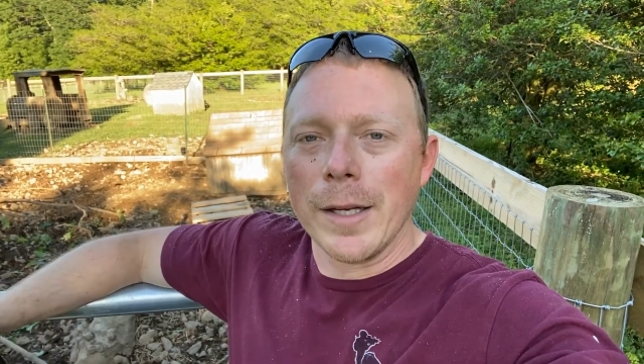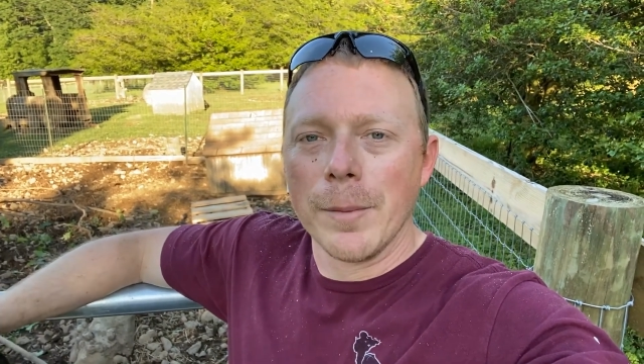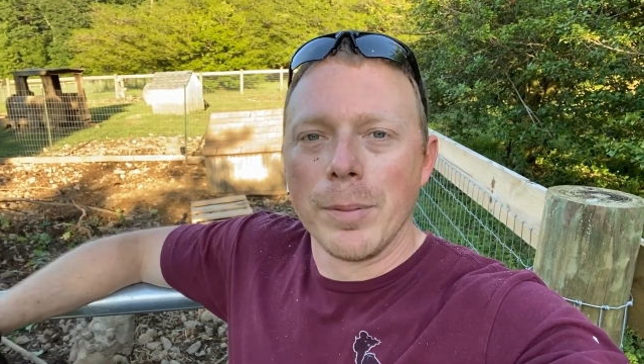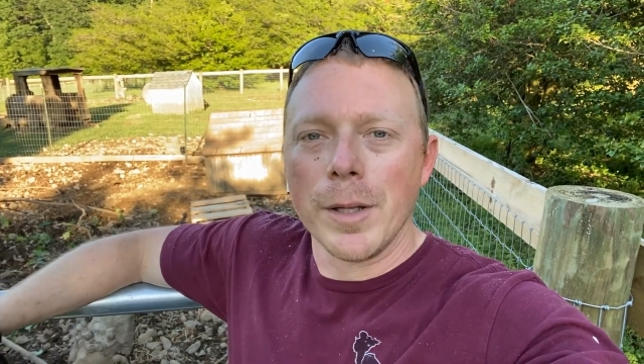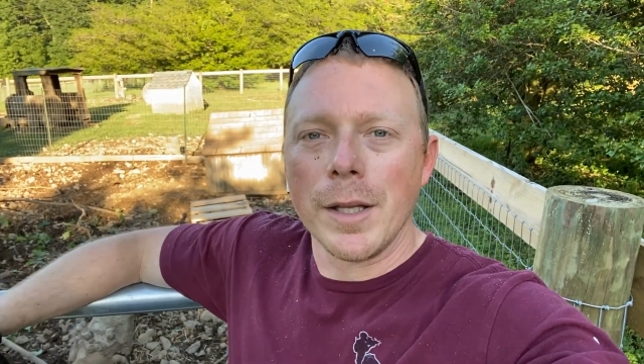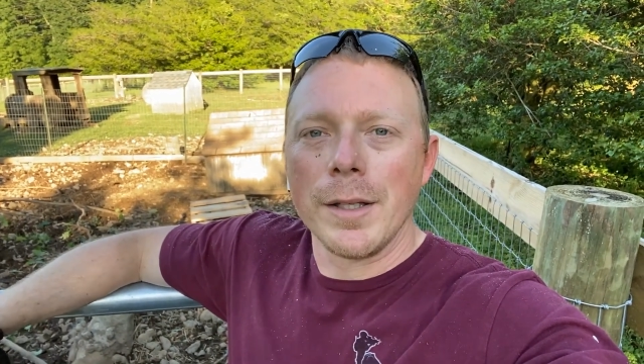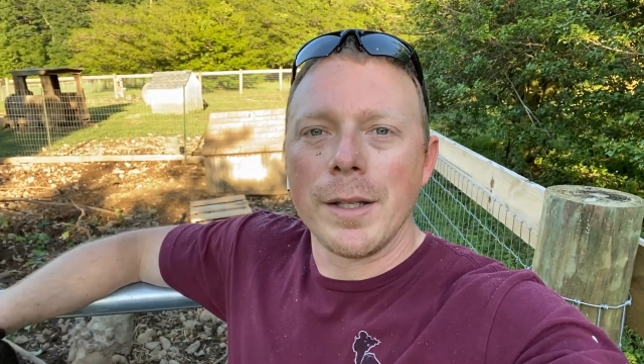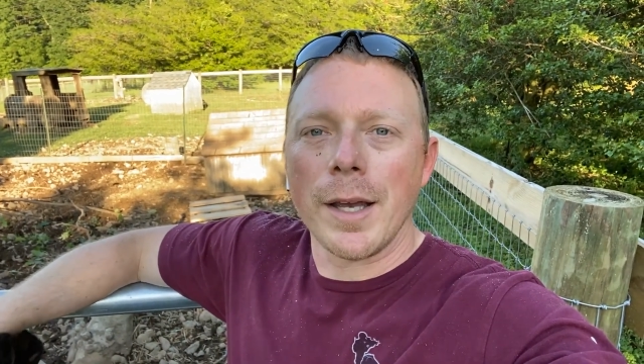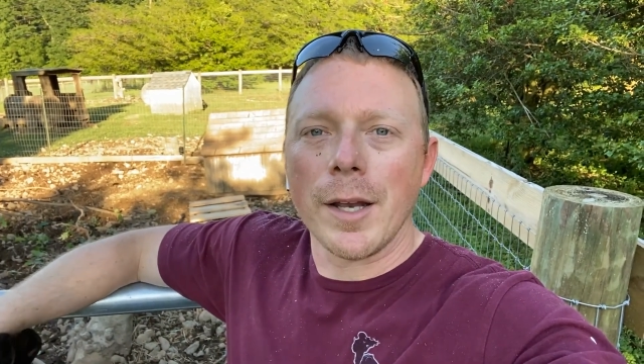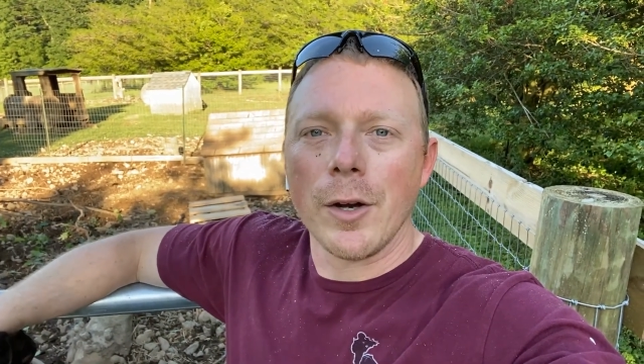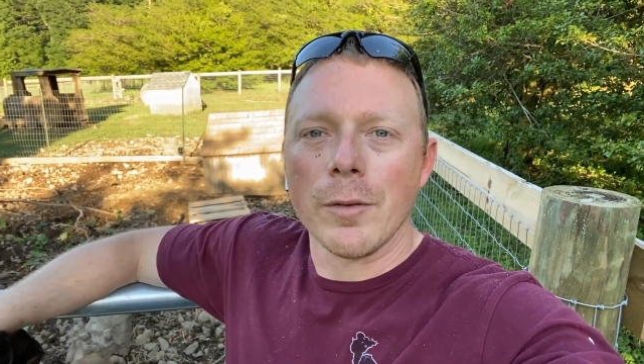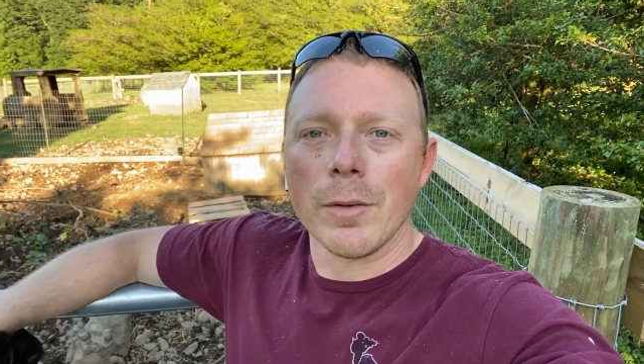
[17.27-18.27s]
completely
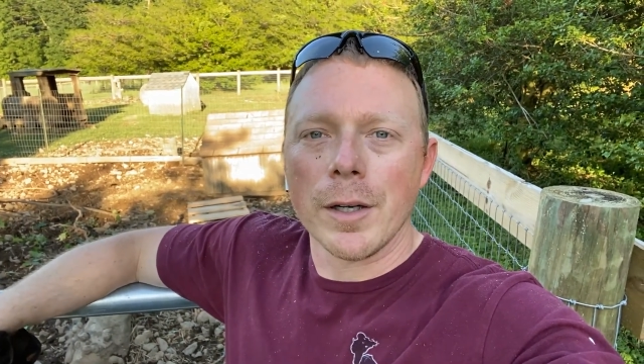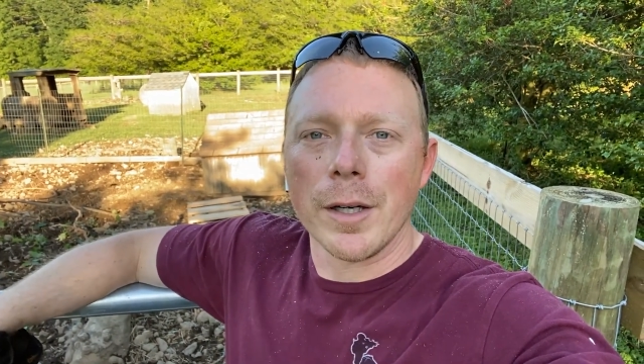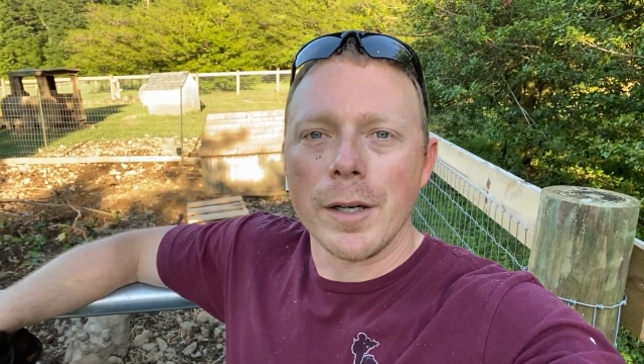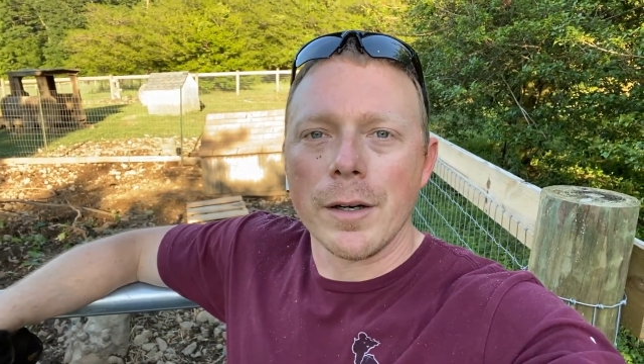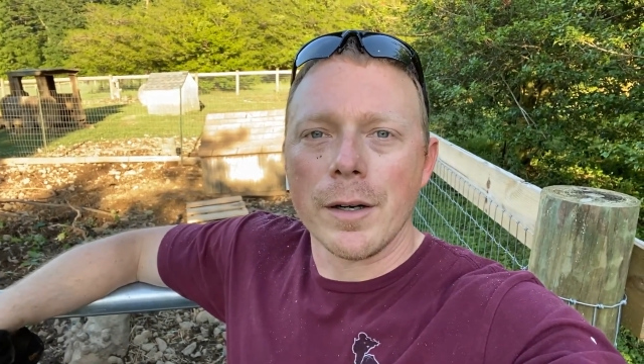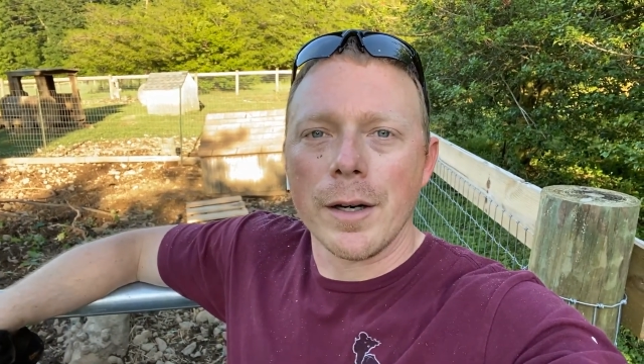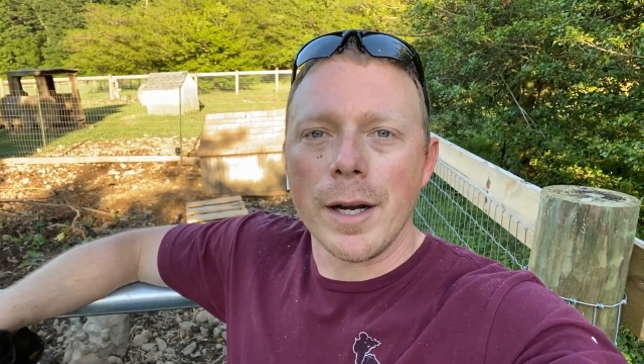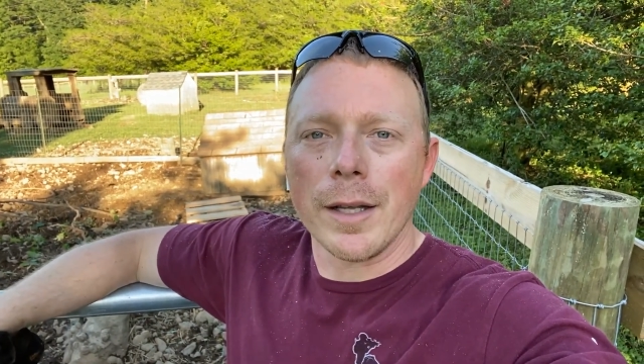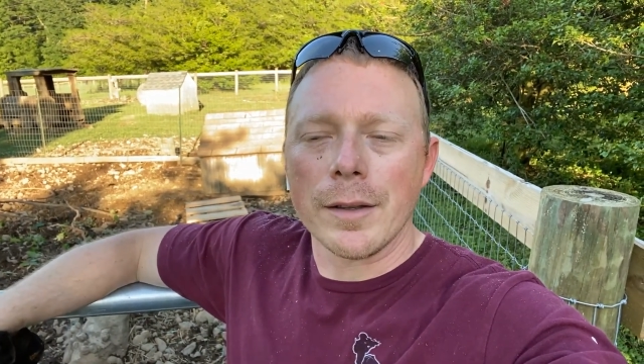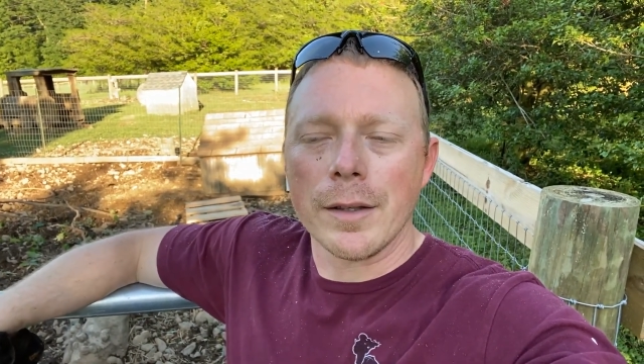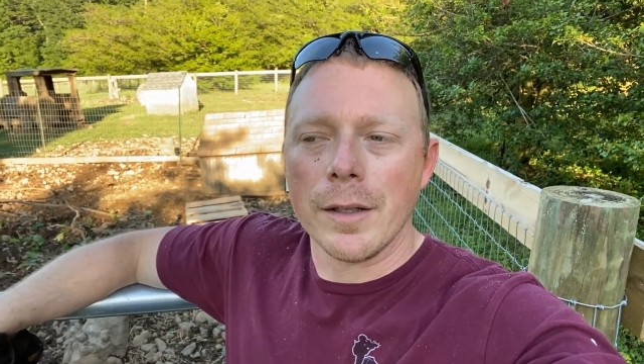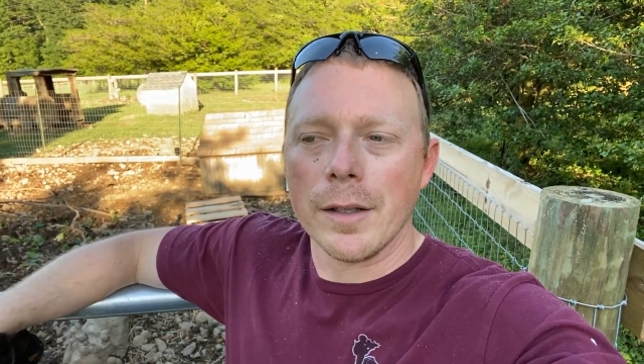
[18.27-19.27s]
taken over here
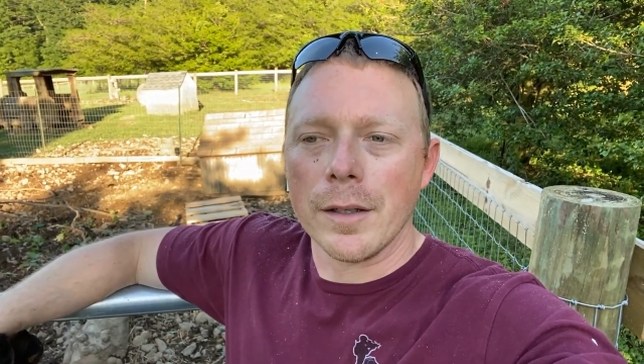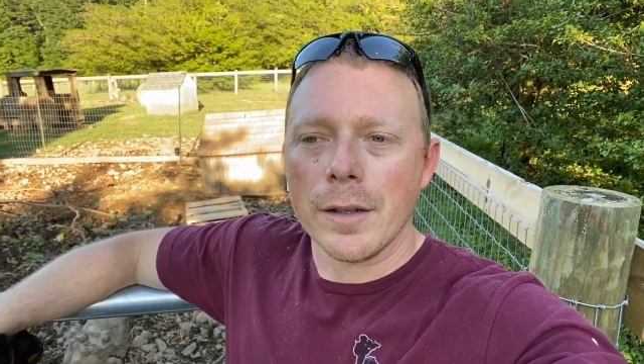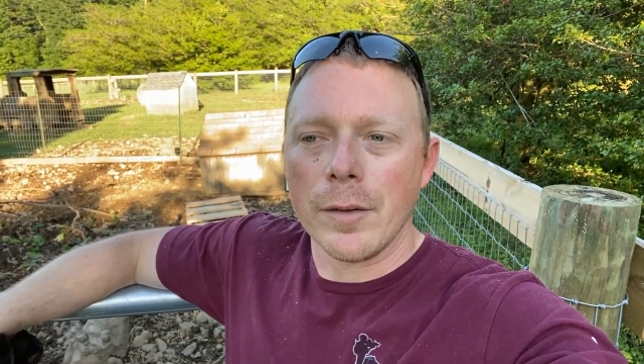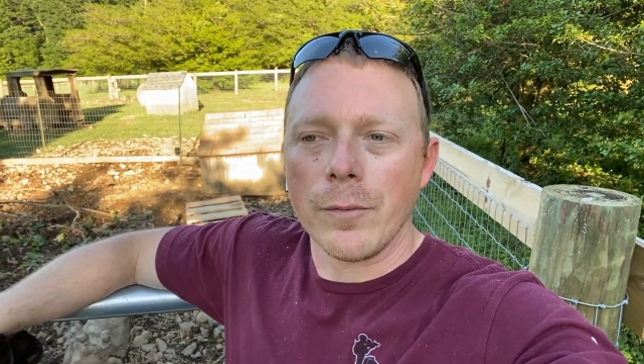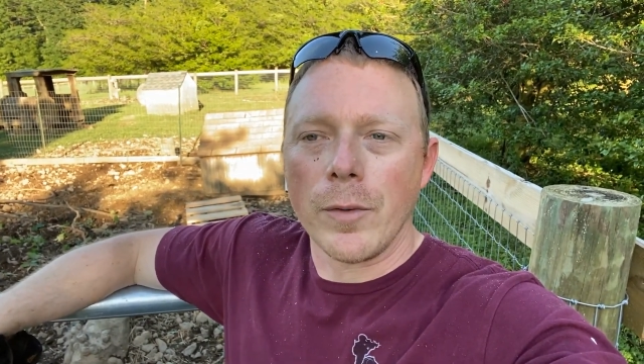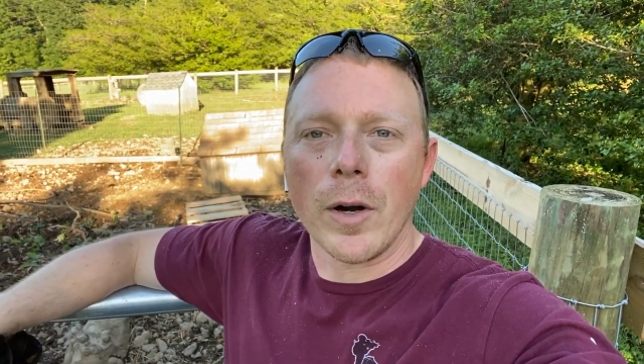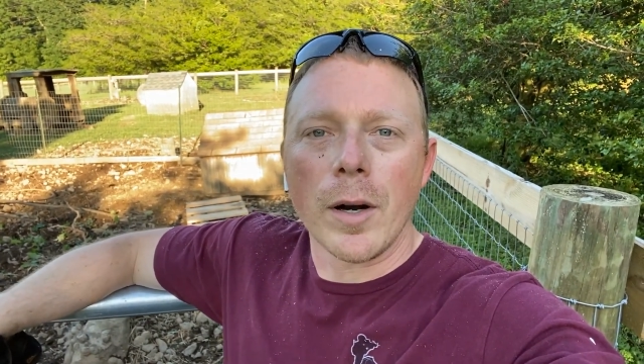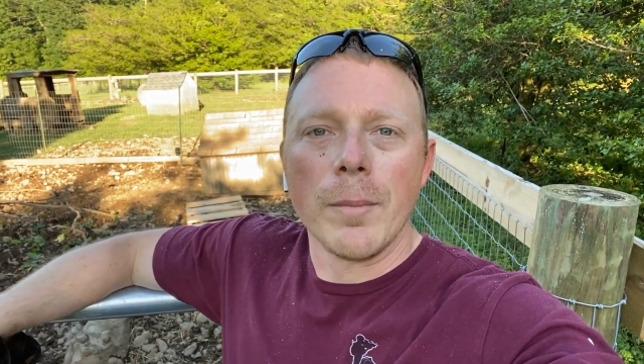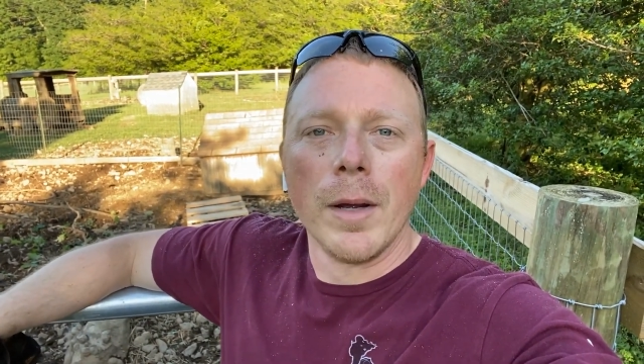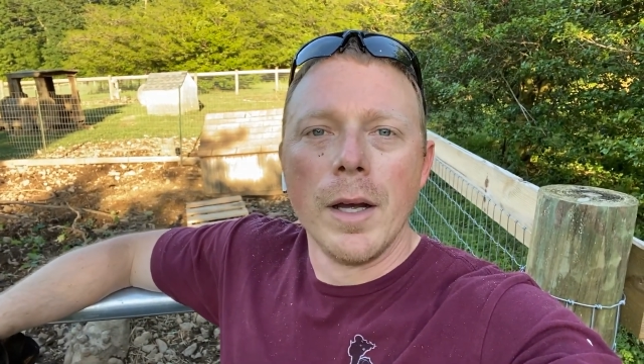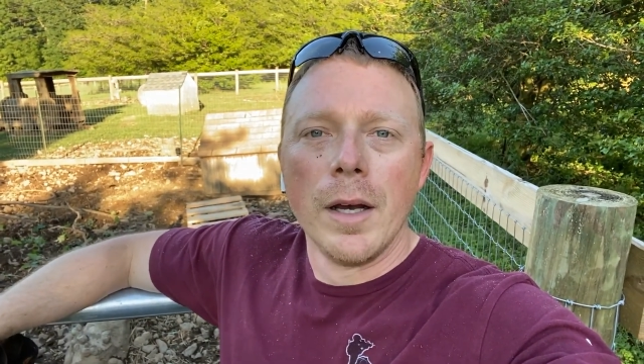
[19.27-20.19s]
at the farm.